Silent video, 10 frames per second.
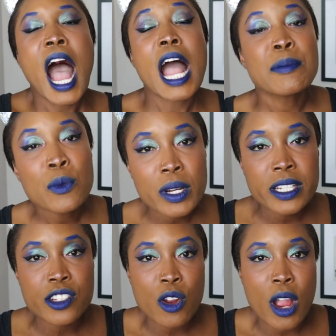I've been
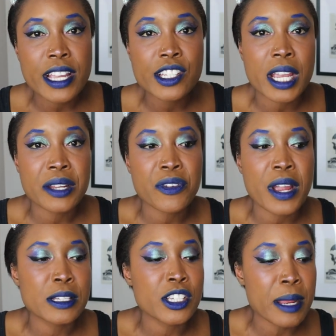wanting to try Shine
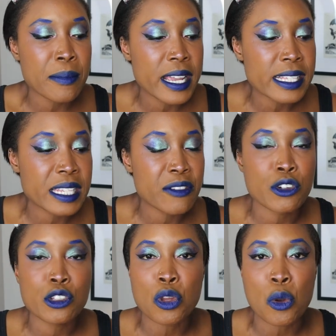for Shine by SD
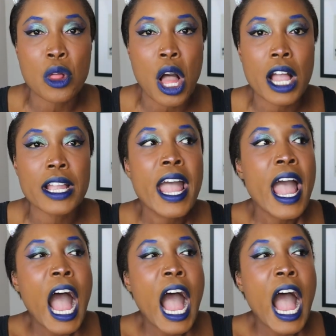for so long.